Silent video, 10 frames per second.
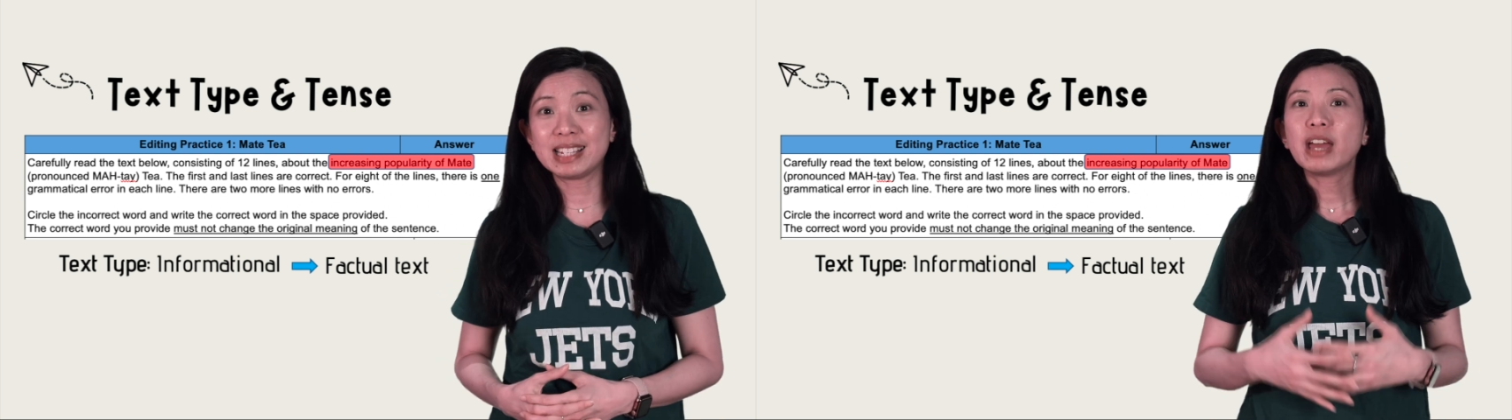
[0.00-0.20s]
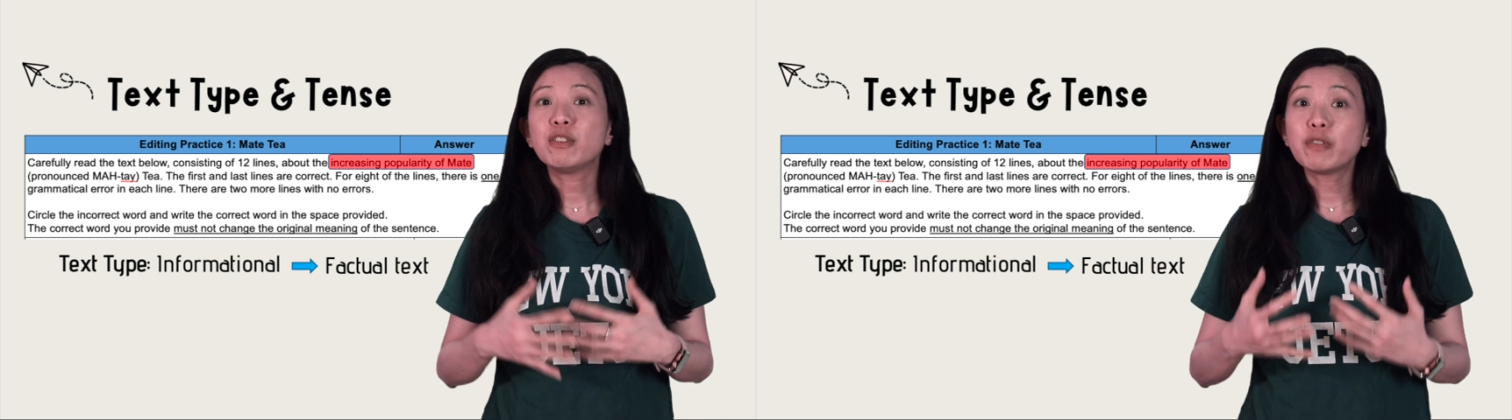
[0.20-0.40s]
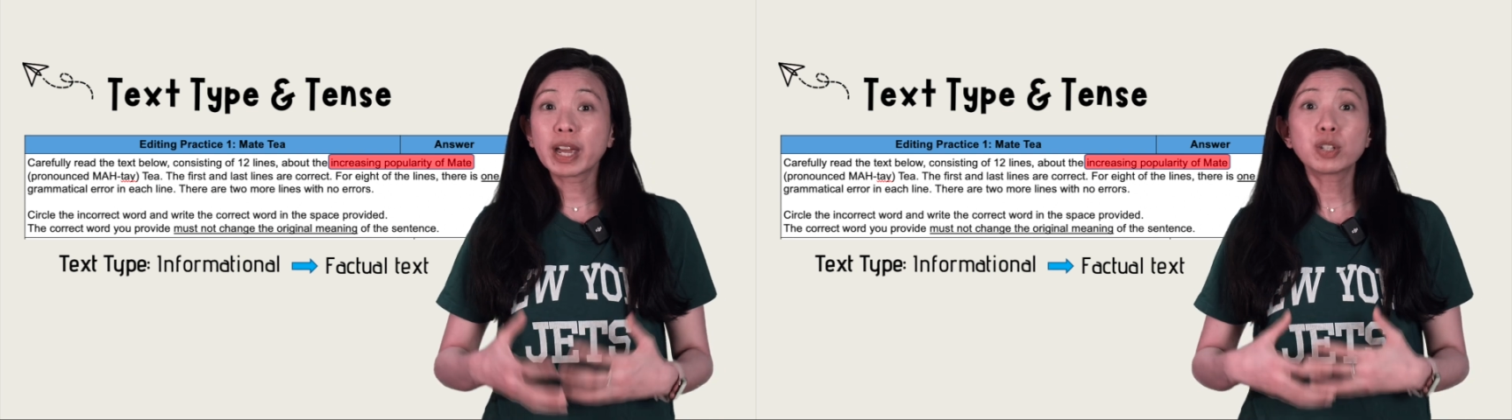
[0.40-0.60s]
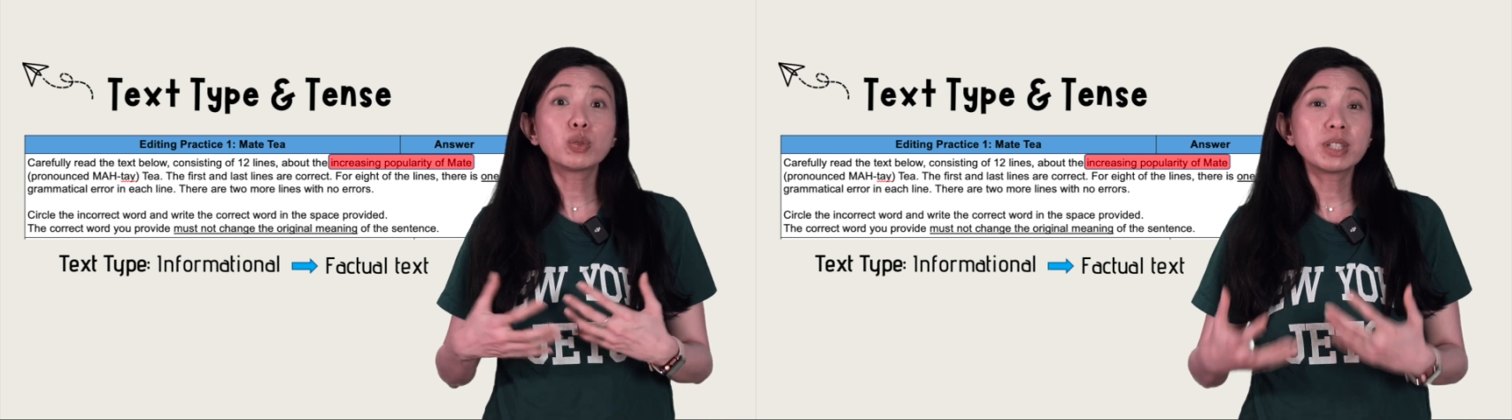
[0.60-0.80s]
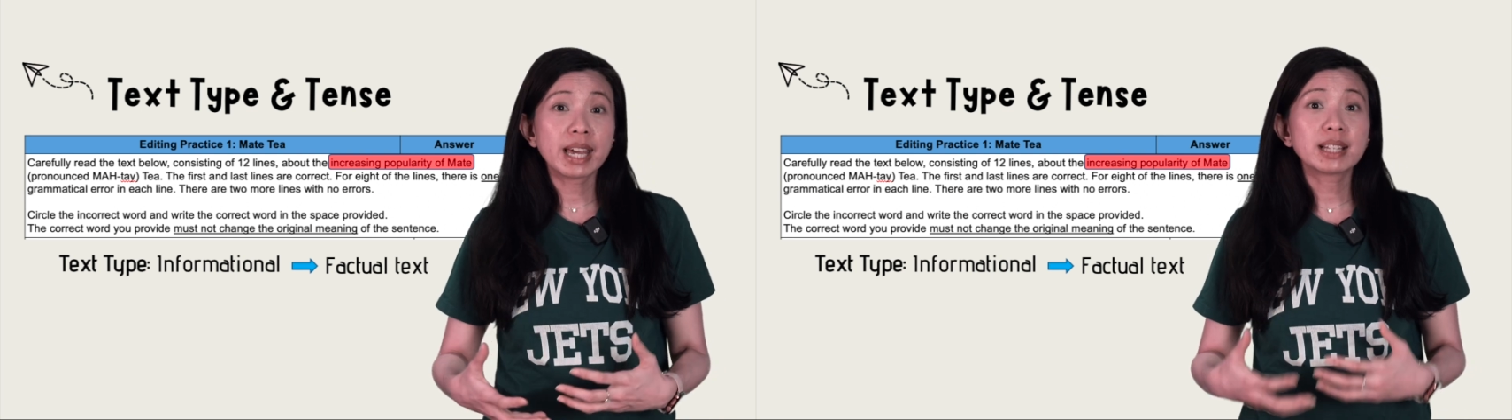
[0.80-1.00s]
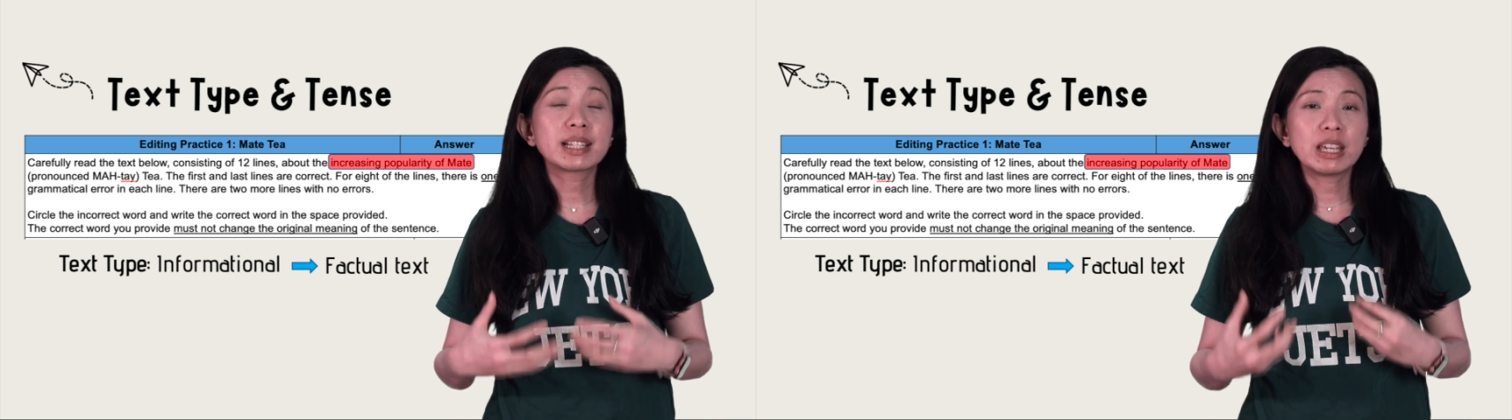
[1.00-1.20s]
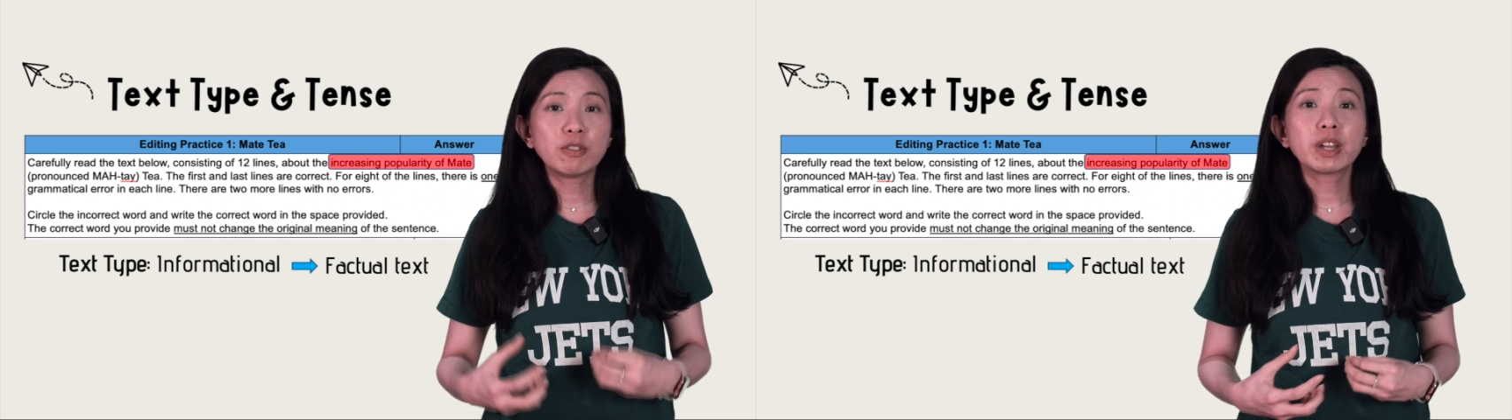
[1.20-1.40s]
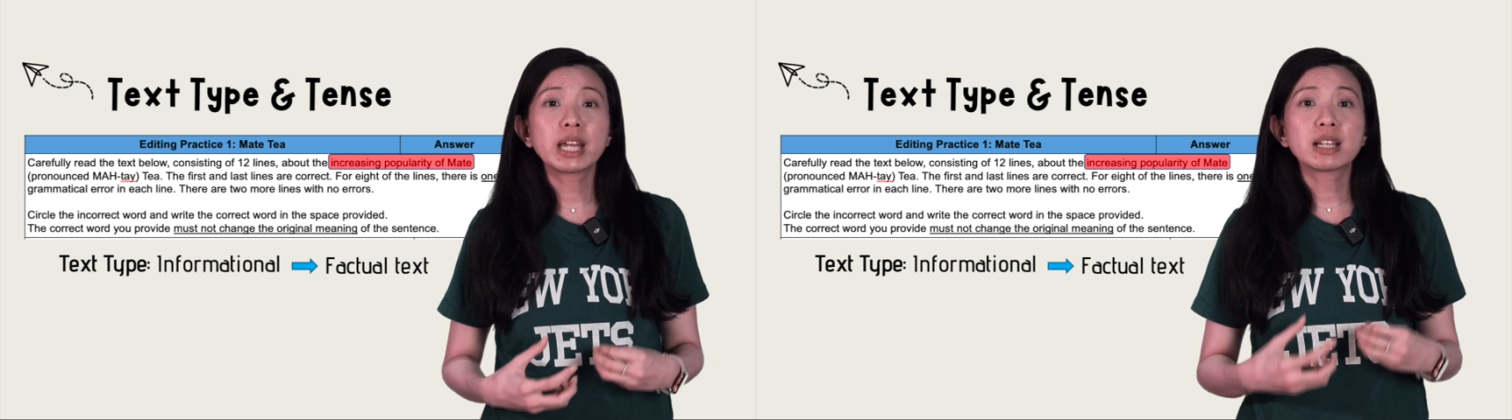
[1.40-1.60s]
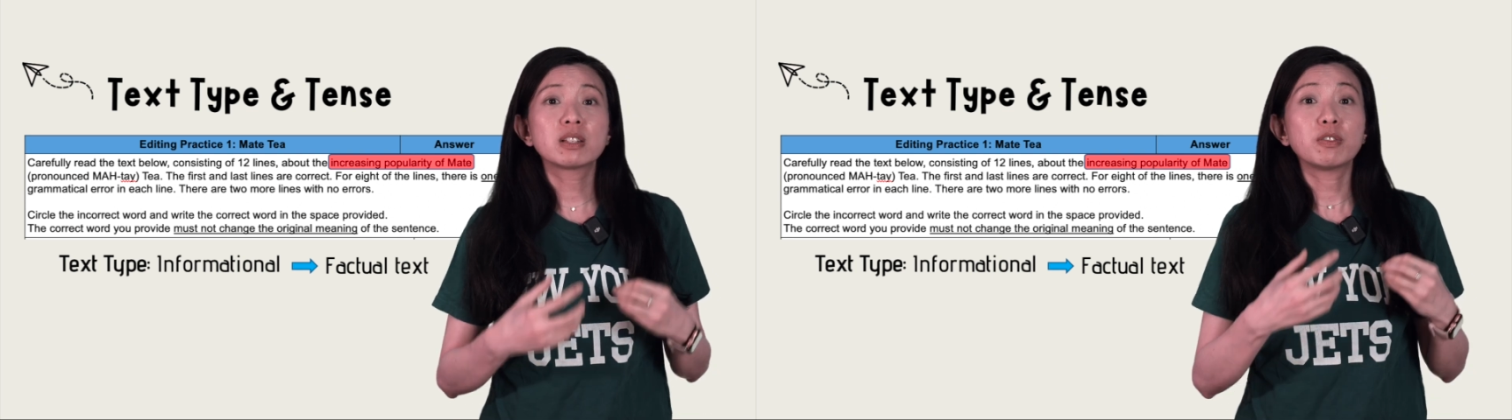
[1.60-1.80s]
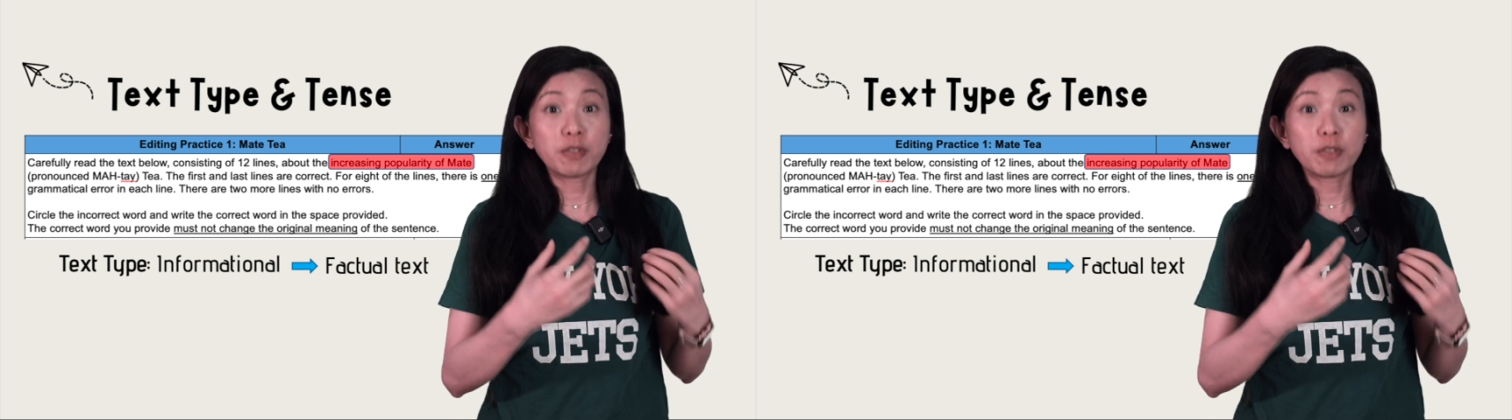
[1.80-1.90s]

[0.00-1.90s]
And factual texts giving us